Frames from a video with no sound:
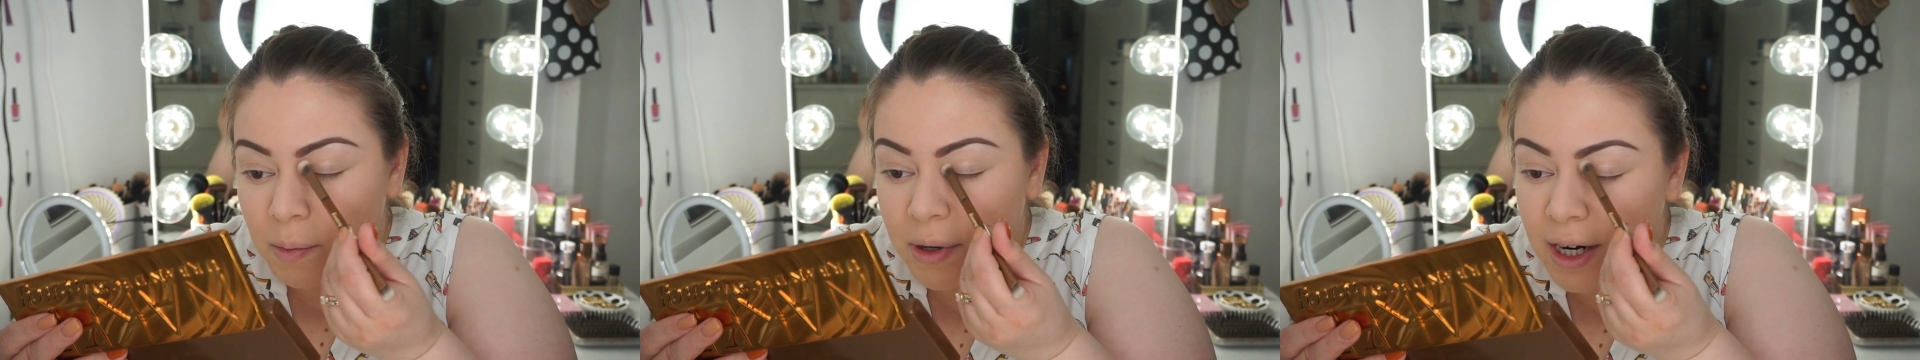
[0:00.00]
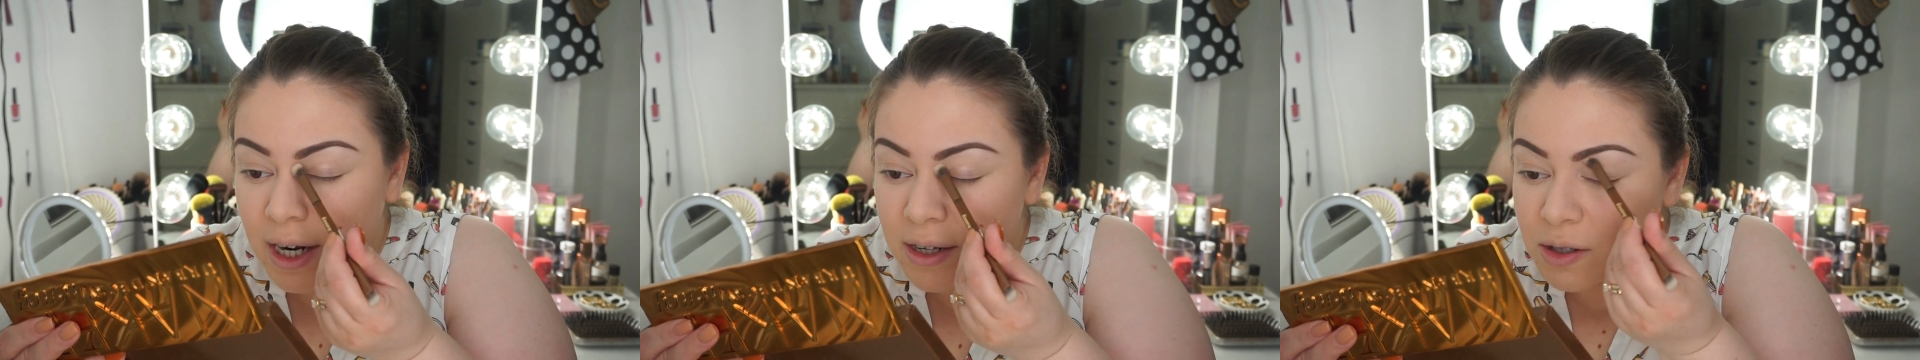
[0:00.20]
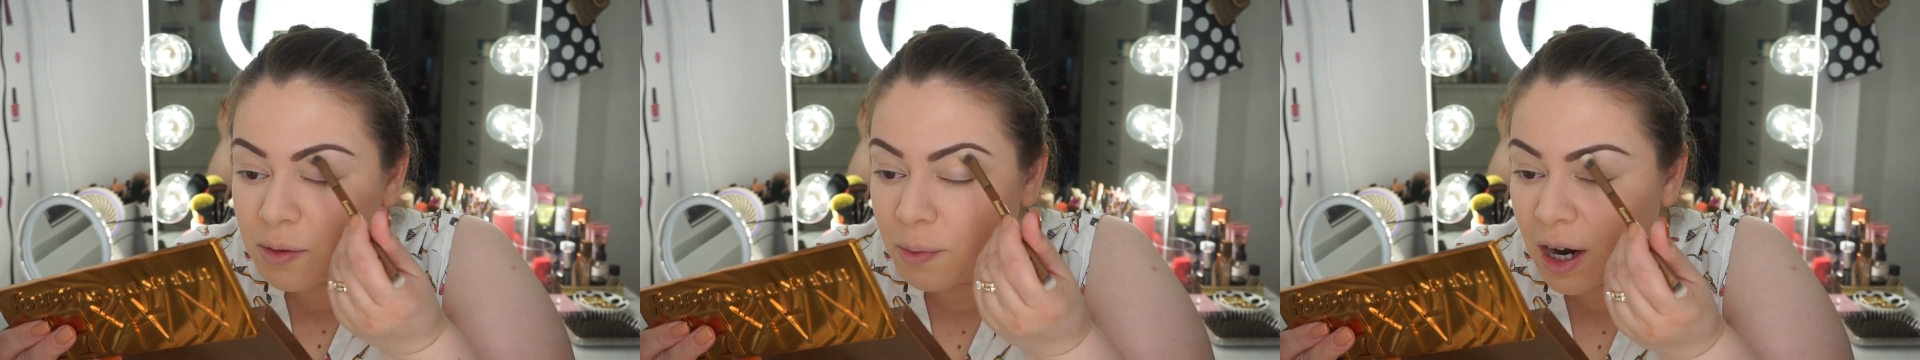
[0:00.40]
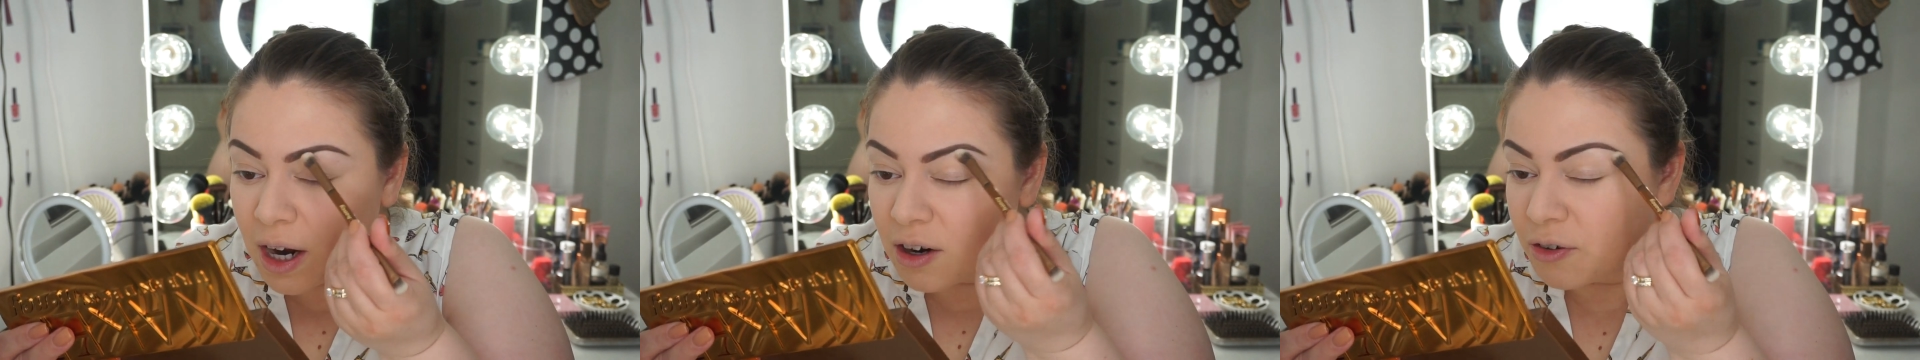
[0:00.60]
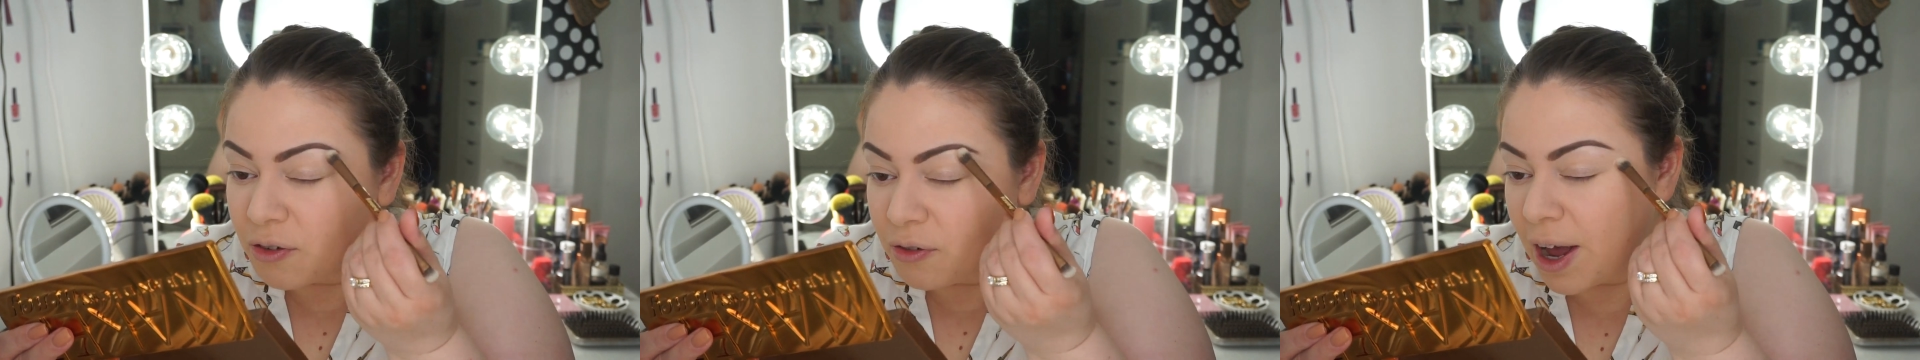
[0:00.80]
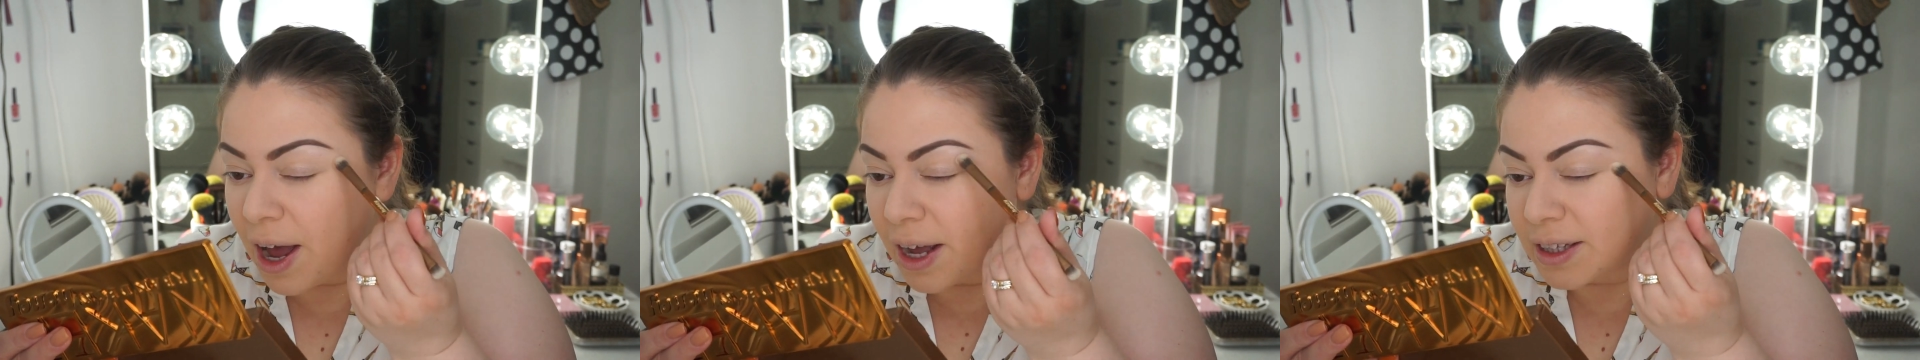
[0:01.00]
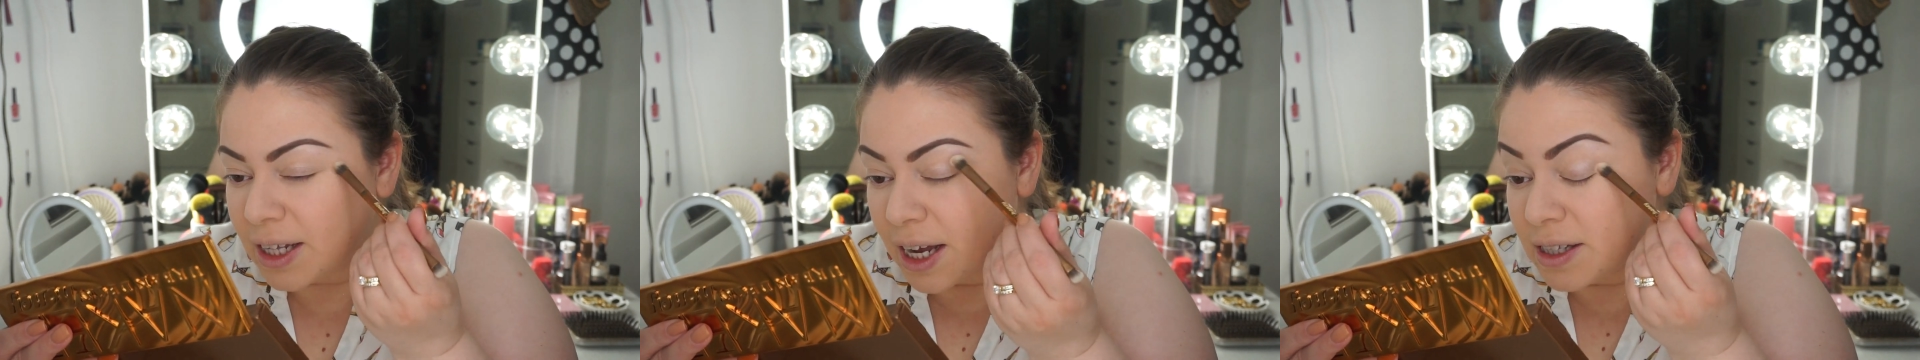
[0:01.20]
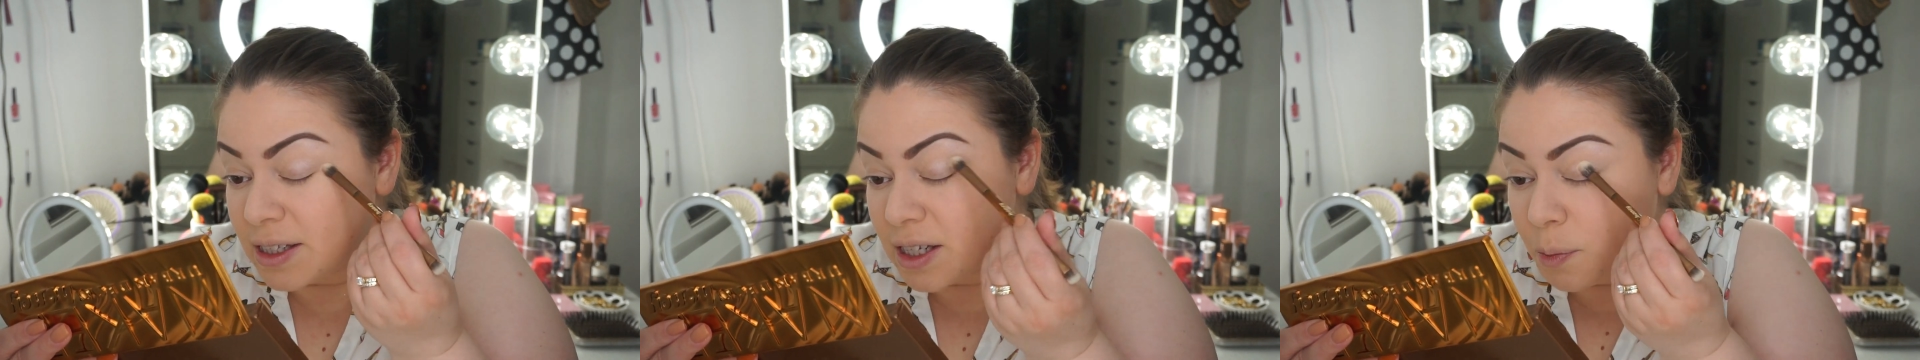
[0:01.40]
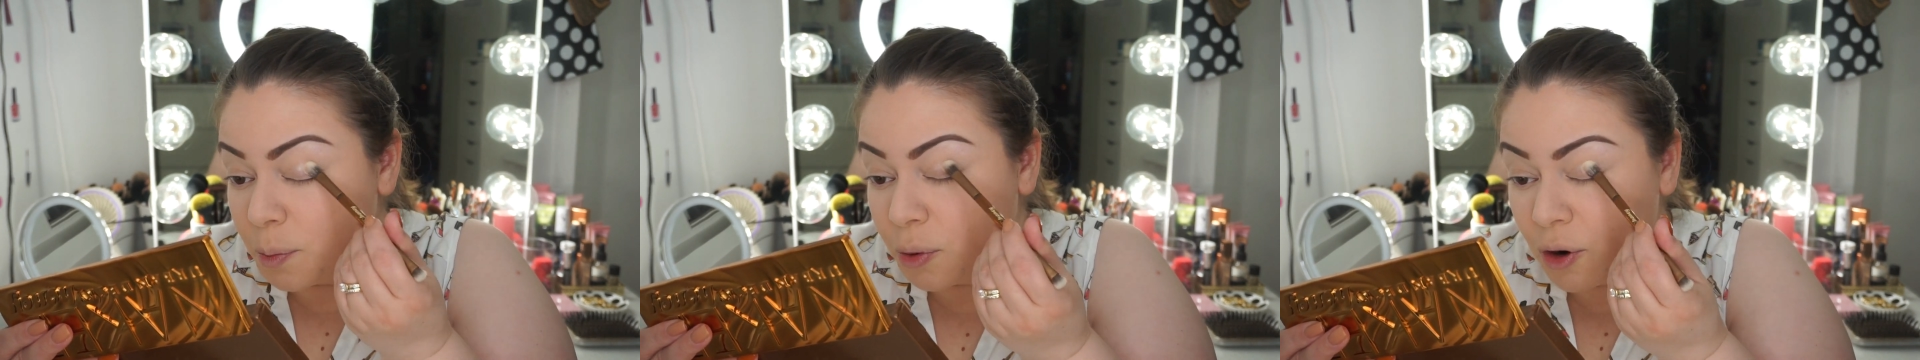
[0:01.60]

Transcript: but as a matter of fact, I did